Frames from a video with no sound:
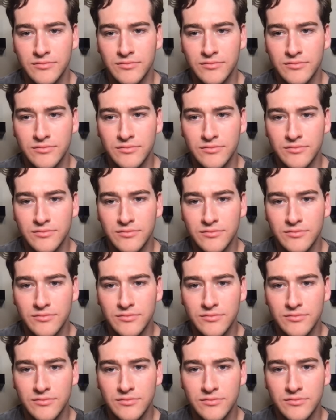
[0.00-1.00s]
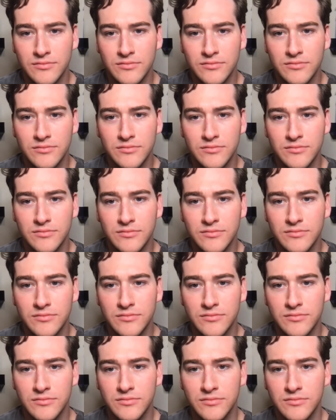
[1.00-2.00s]

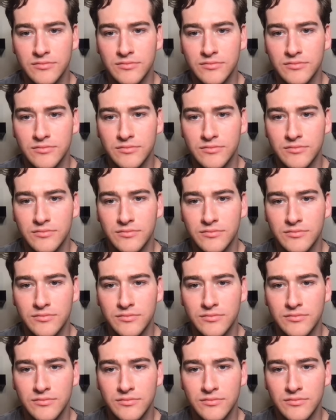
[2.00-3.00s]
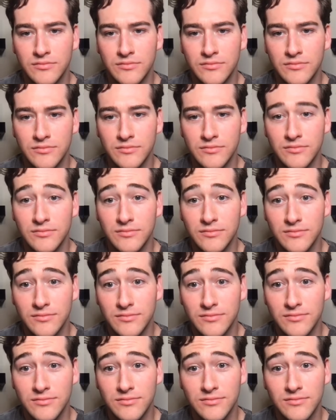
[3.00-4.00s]

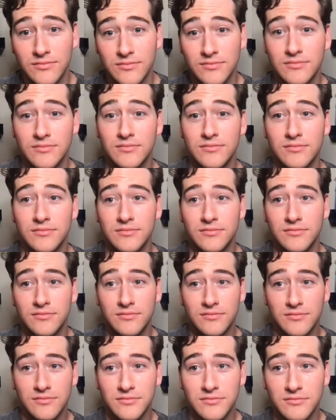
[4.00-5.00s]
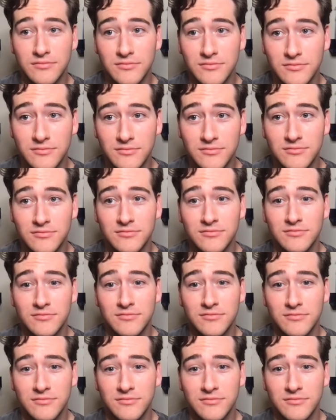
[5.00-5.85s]
(silent)